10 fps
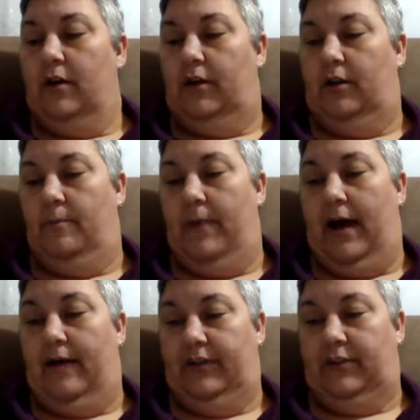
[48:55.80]

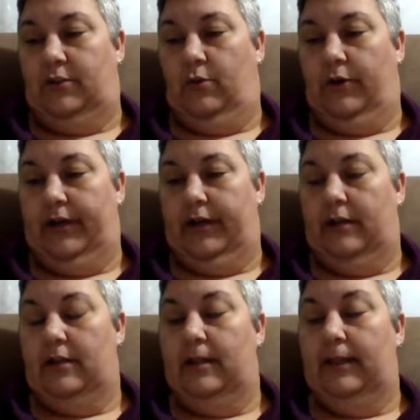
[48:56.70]
Goodbye, Victoria.
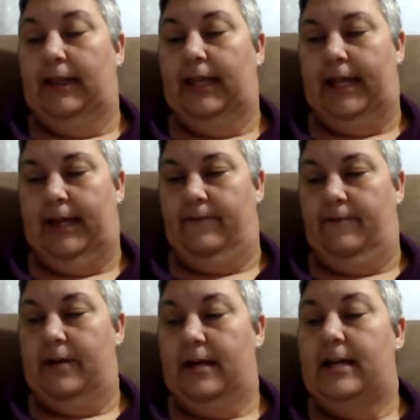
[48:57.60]
Leave.
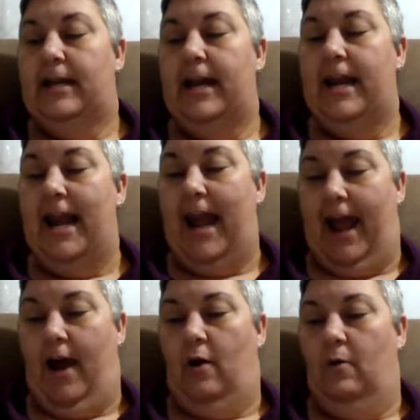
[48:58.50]

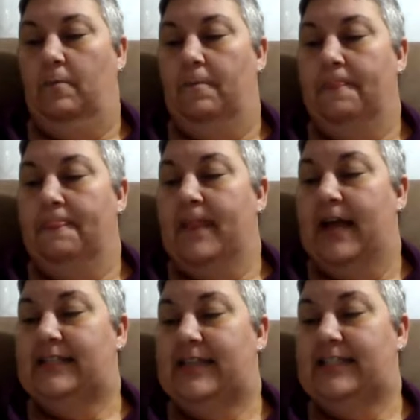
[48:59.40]
Now.
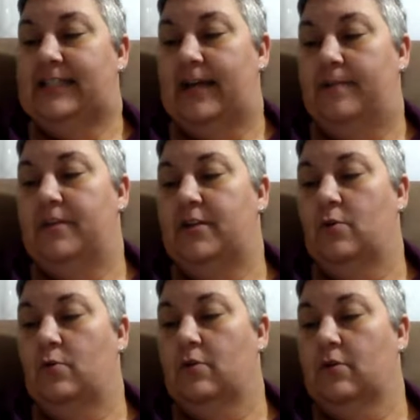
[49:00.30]
As I slammed the
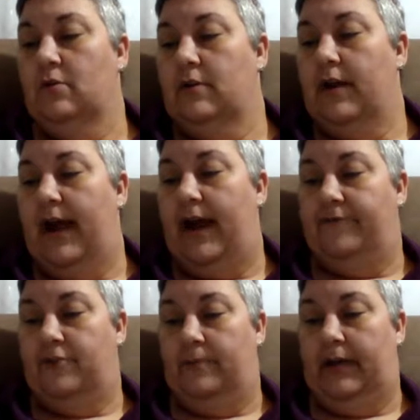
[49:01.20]
door
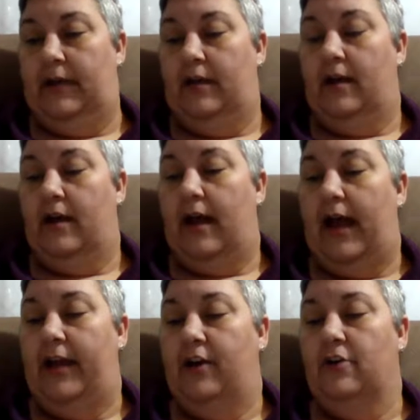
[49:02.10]
after me,
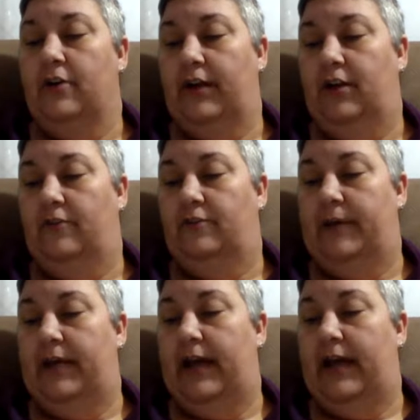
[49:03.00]
anger engulfed
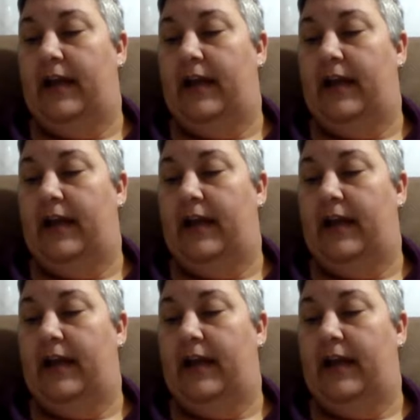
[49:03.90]
me, and